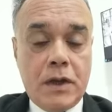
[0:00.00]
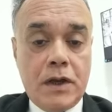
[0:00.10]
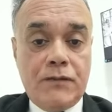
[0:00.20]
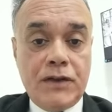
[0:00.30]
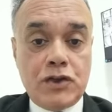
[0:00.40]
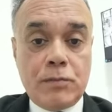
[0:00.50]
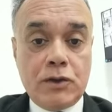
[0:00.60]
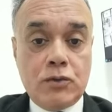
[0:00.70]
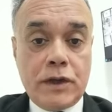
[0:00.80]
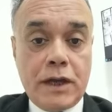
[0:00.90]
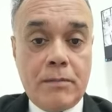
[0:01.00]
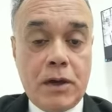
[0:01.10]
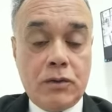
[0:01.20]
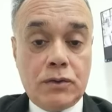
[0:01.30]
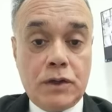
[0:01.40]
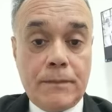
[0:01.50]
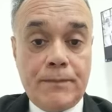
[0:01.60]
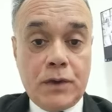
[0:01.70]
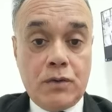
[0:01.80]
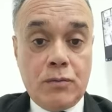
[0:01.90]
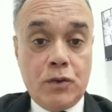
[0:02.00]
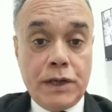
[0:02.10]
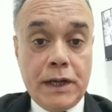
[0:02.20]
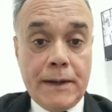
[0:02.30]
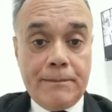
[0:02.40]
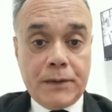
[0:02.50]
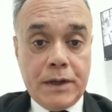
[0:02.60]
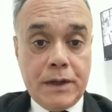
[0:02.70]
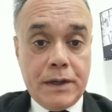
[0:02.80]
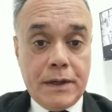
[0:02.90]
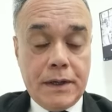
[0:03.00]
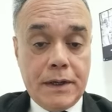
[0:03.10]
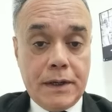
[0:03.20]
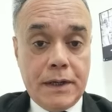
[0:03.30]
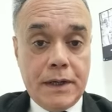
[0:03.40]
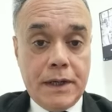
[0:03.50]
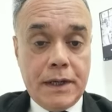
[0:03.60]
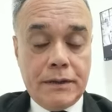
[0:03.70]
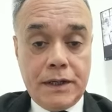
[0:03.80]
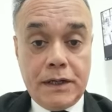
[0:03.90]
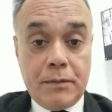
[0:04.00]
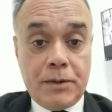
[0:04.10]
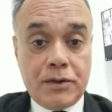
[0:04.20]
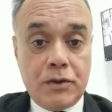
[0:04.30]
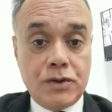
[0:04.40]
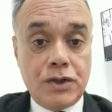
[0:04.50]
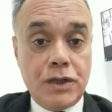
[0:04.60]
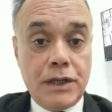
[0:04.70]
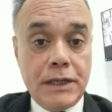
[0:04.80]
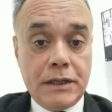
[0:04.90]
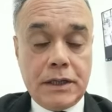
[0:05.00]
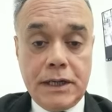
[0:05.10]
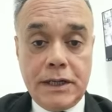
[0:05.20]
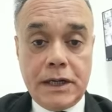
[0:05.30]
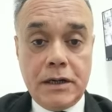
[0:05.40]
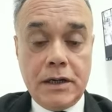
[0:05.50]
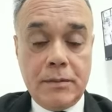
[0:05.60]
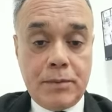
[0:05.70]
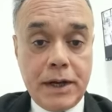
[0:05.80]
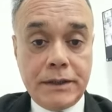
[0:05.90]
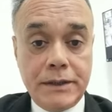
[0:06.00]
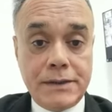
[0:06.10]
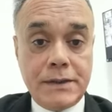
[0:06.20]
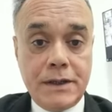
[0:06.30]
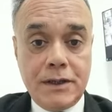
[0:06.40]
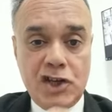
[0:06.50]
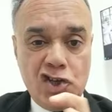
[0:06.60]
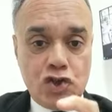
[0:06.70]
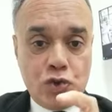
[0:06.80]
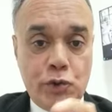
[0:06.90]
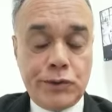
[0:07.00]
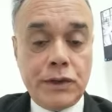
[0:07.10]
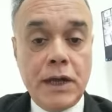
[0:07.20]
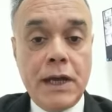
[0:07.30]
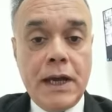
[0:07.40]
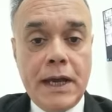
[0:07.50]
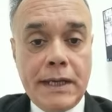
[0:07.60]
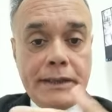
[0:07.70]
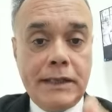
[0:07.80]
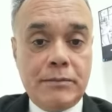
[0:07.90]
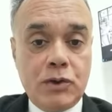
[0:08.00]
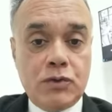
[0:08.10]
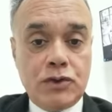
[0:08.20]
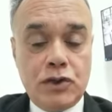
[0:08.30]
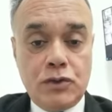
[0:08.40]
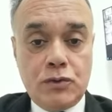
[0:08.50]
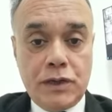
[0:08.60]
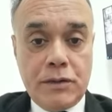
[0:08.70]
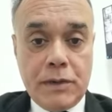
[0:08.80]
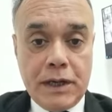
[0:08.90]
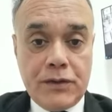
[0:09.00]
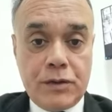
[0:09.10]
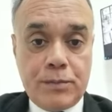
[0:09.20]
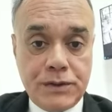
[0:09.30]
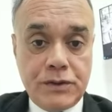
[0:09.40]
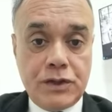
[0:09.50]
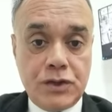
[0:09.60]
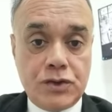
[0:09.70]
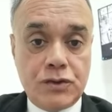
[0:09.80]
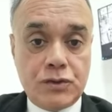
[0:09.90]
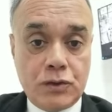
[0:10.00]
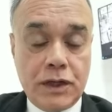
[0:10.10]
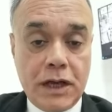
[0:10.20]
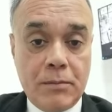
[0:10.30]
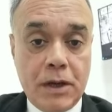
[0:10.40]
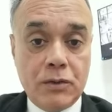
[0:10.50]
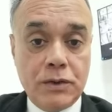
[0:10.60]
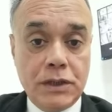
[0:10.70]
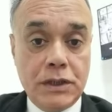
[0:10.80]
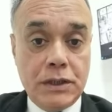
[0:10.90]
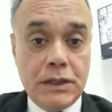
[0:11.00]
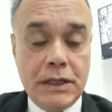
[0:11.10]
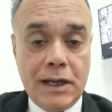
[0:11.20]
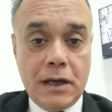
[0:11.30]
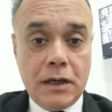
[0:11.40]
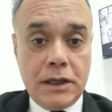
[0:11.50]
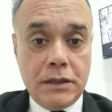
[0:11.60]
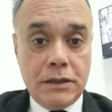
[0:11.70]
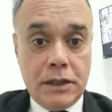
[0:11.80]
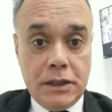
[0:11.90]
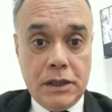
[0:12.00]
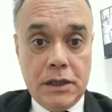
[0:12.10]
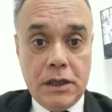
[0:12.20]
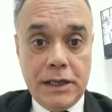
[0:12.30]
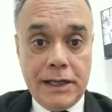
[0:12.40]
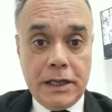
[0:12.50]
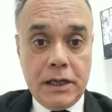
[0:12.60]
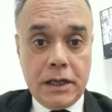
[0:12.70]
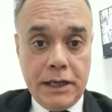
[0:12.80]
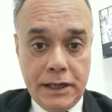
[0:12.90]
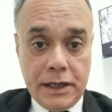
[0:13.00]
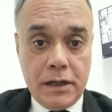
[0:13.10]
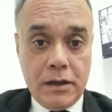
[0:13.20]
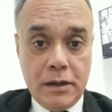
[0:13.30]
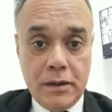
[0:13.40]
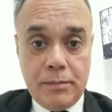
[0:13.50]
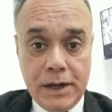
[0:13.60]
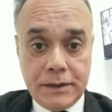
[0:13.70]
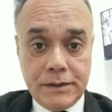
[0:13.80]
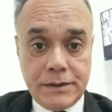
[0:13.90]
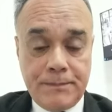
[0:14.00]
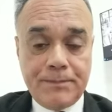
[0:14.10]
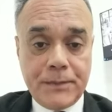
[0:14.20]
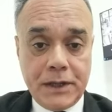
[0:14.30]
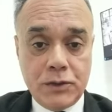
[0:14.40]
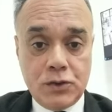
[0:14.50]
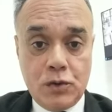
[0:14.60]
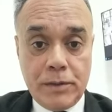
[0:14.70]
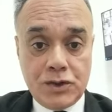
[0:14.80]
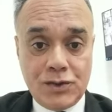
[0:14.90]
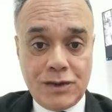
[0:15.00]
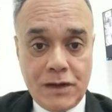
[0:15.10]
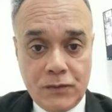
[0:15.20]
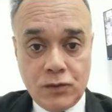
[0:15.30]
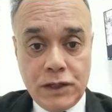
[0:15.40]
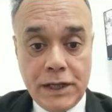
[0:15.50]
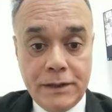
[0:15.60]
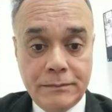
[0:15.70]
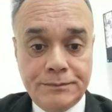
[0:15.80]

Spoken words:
finish my talking about pneumonia and renal pathology in clinical practice in short, and let me continue in my other presentations talking about the lung-kidney link in clinical practice. Thank you so much. Have a good day.